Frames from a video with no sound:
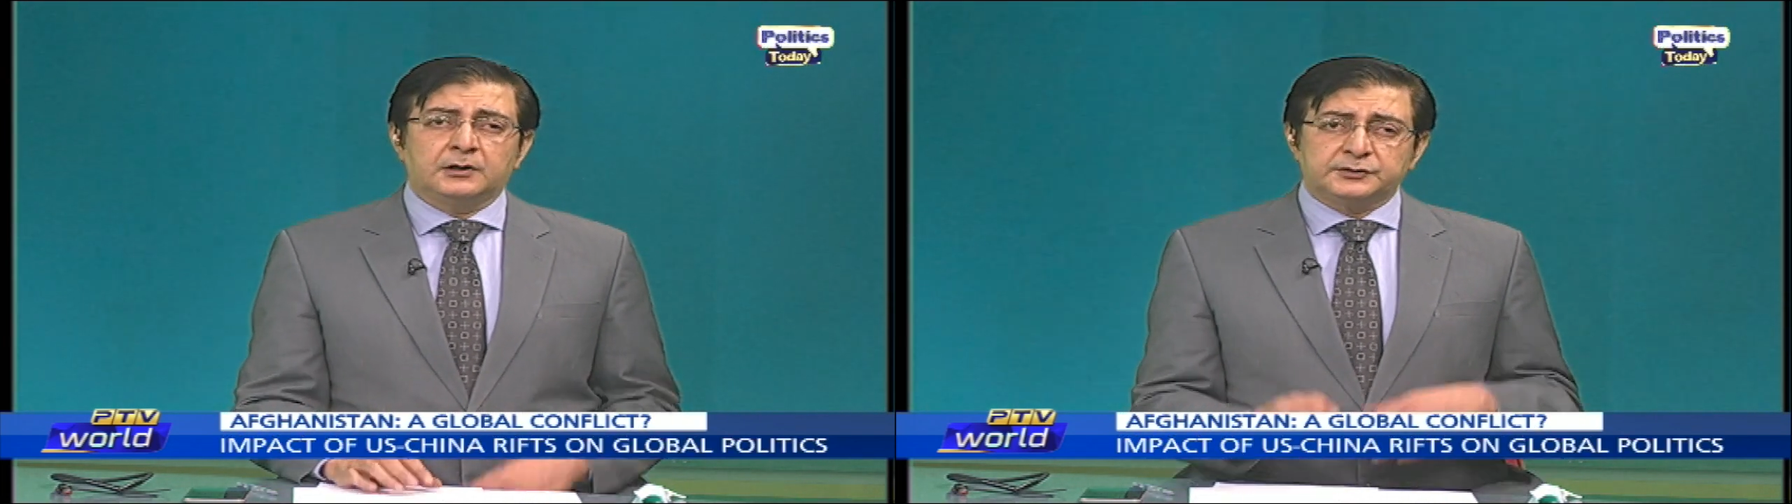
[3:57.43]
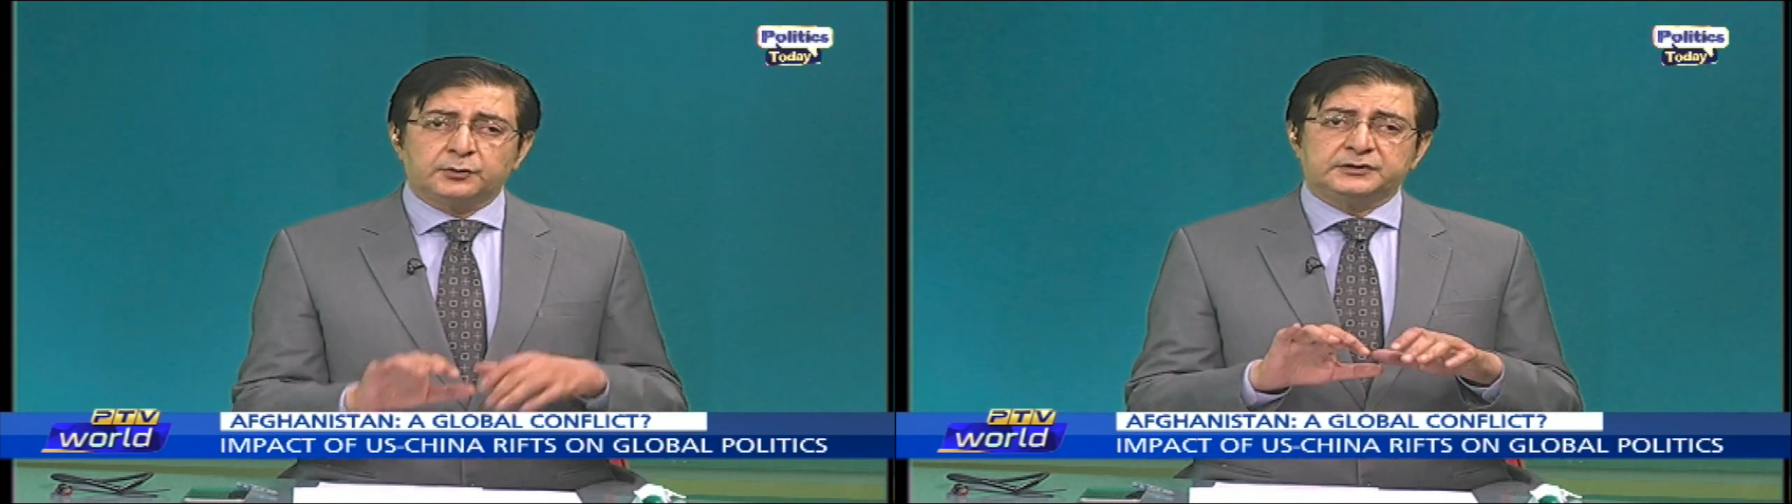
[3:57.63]

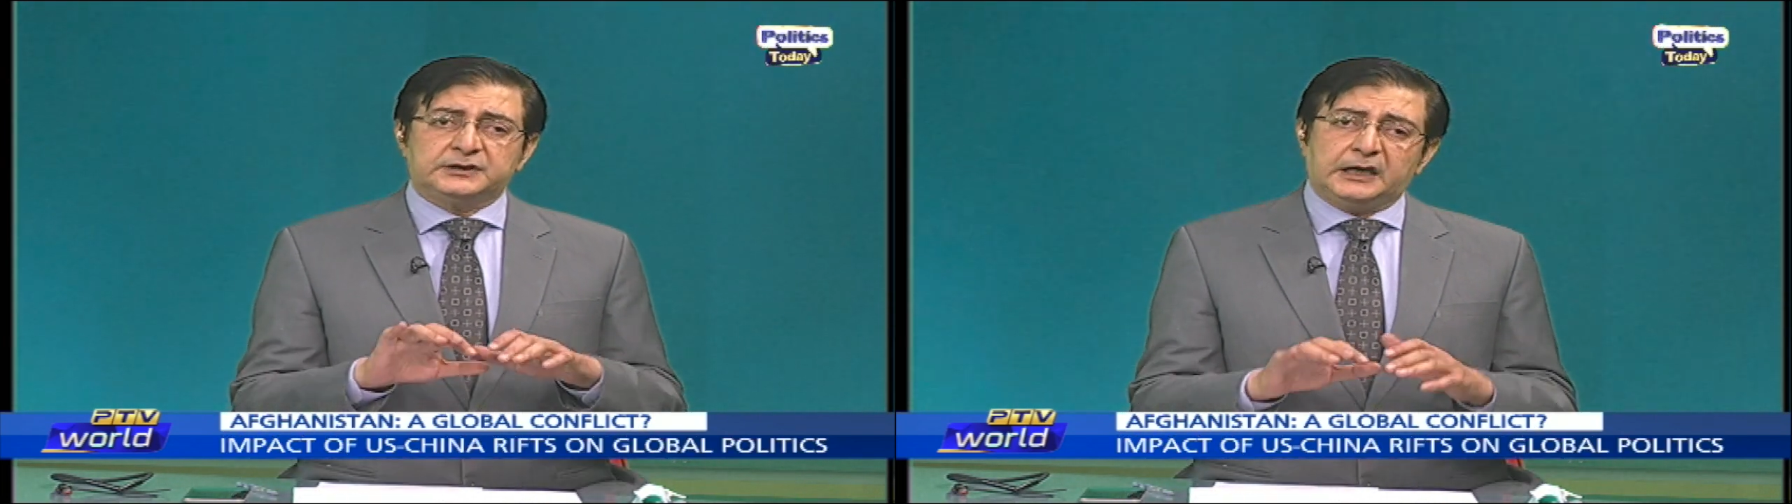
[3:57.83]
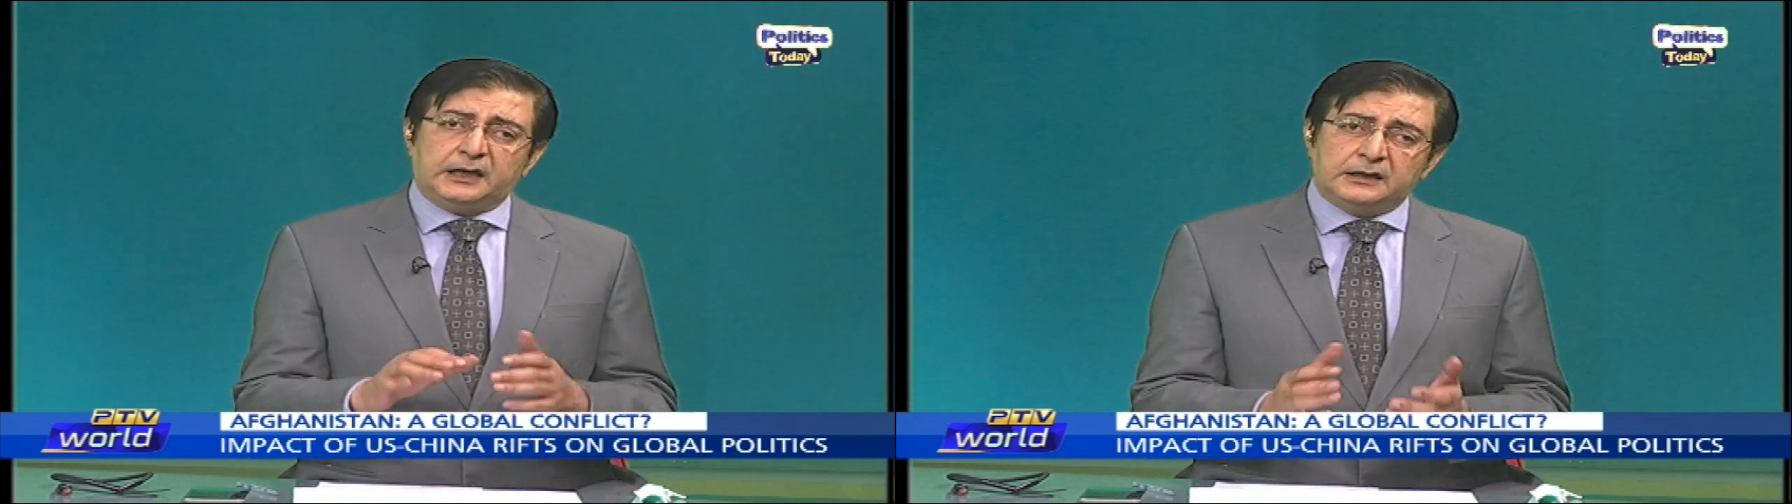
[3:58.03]
So
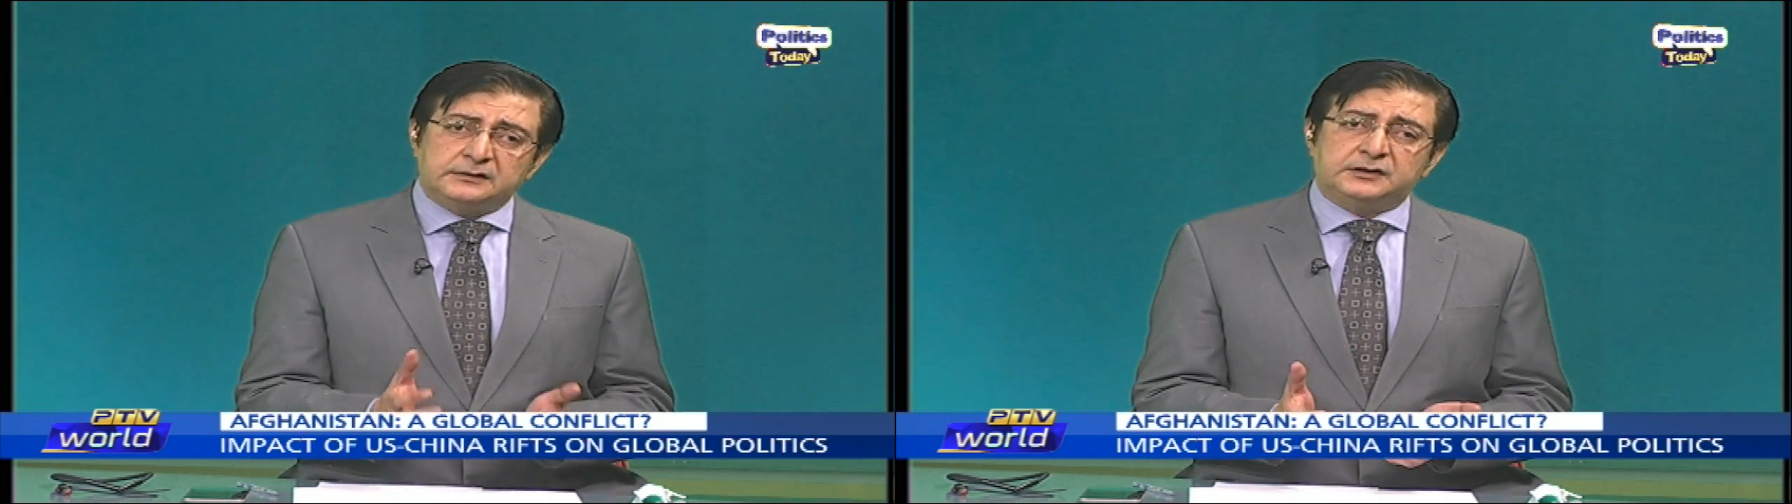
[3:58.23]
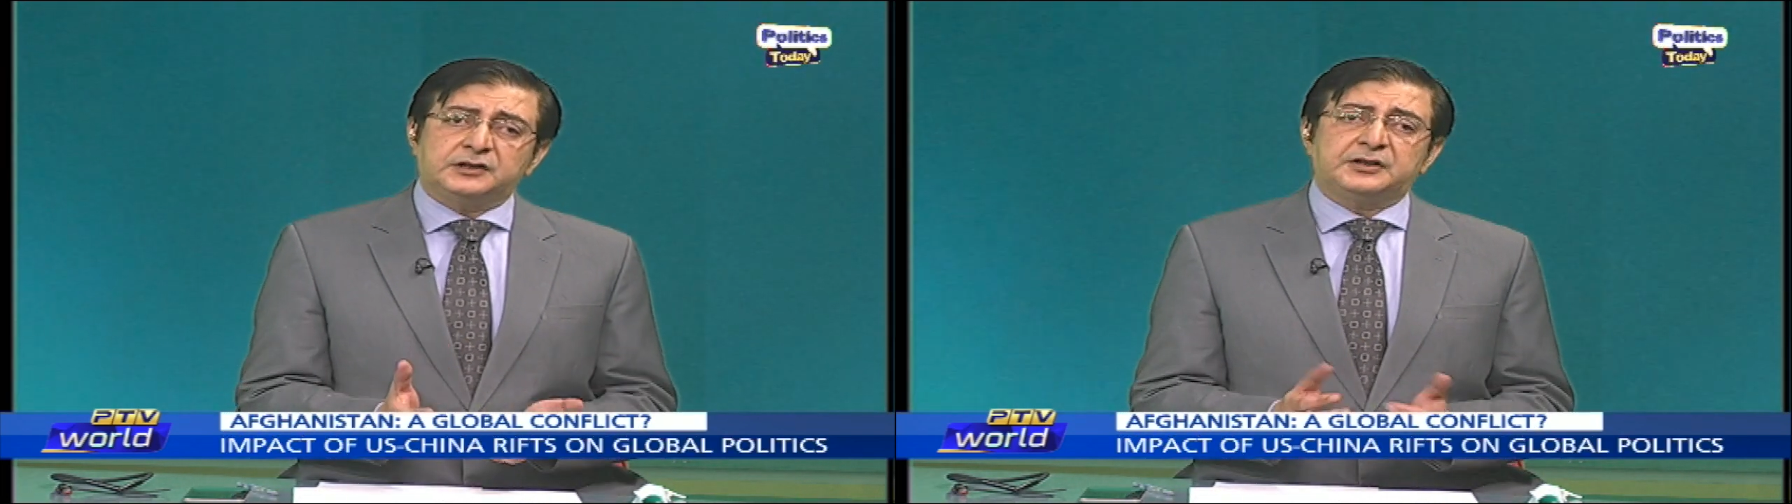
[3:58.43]
there
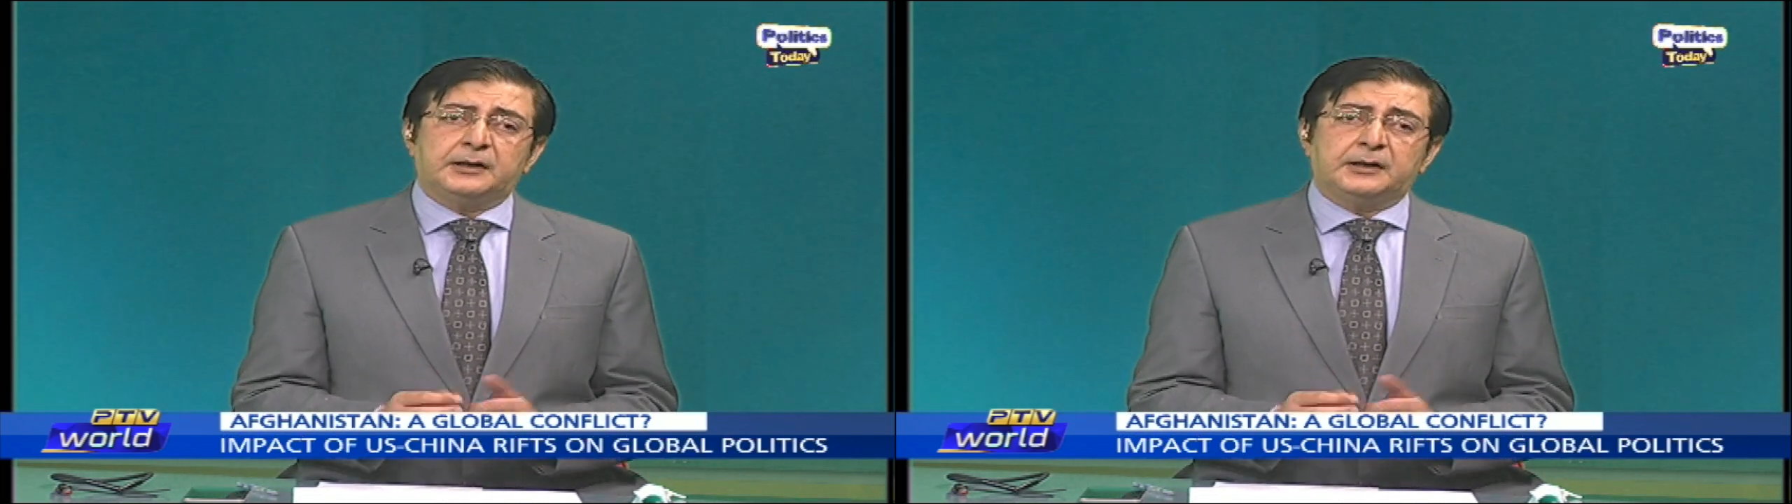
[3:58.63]
is this